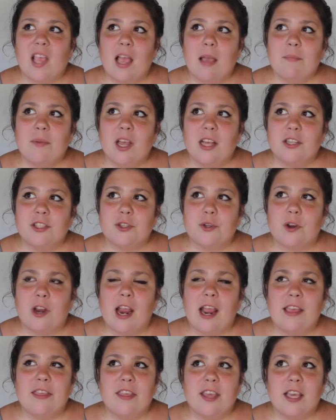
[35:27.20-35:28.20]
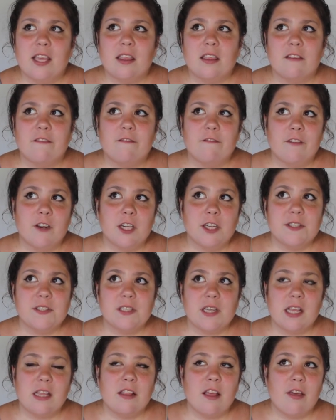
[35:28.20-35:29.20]
I'm not sure, I think the
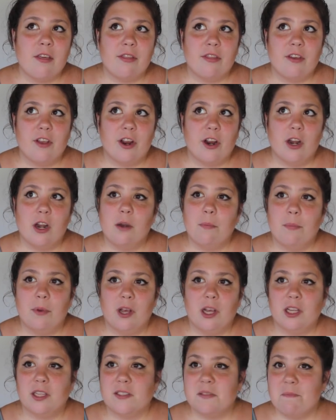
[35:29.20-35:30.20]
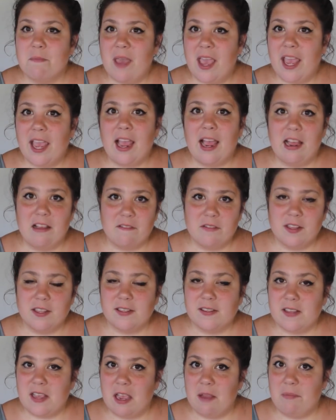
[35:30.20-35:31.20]
first and the third books may have
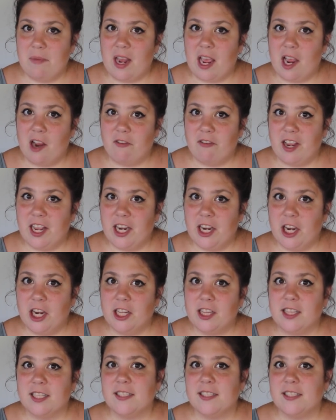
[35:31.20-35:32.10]
the same narrator.